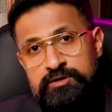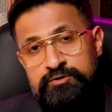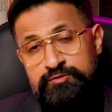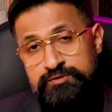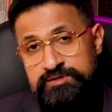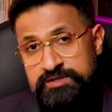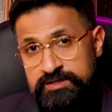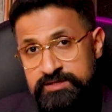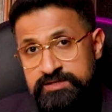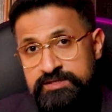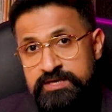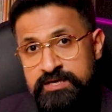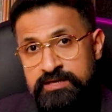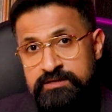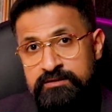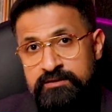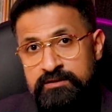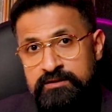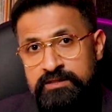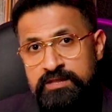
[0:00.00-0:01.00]
To
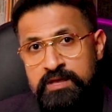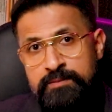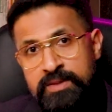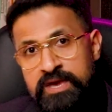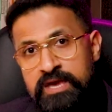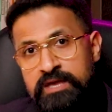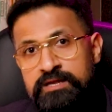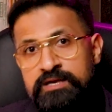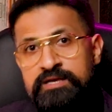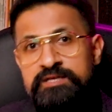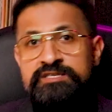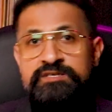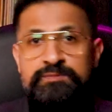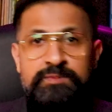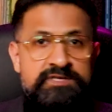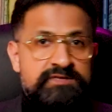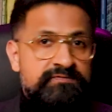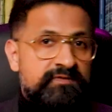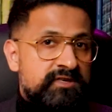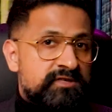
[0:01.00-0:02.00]
succeed, they may need
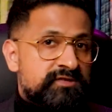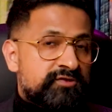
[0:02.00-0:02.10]
specific